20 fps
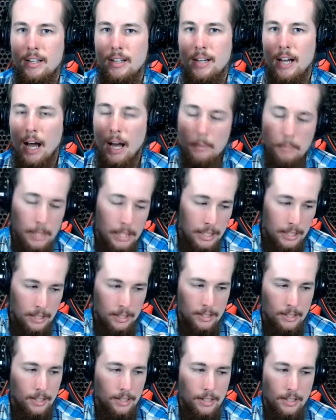i
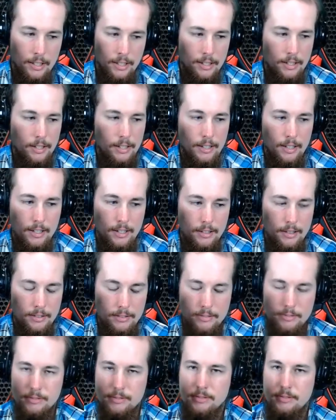mean
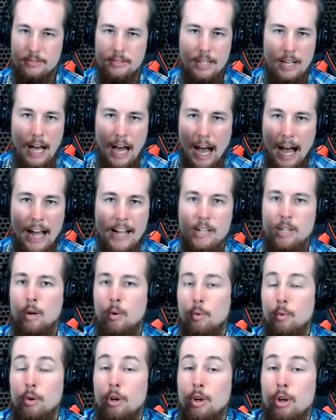i
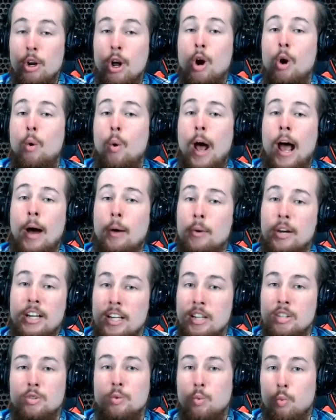don't know how it
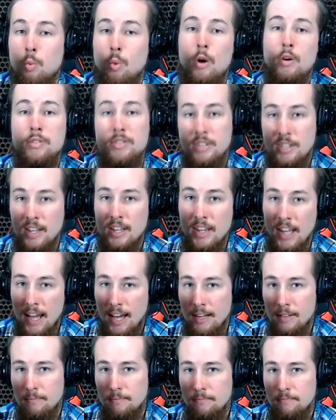gets worse than that
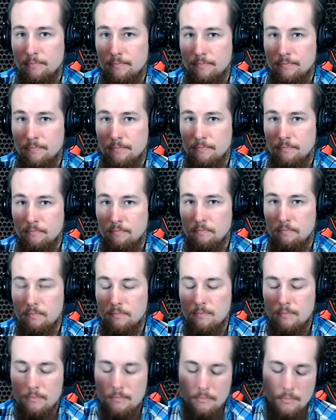
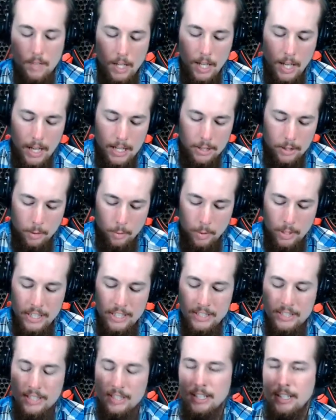and the
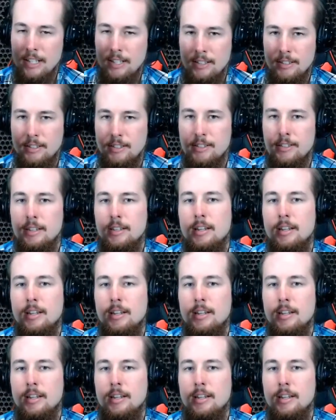reason is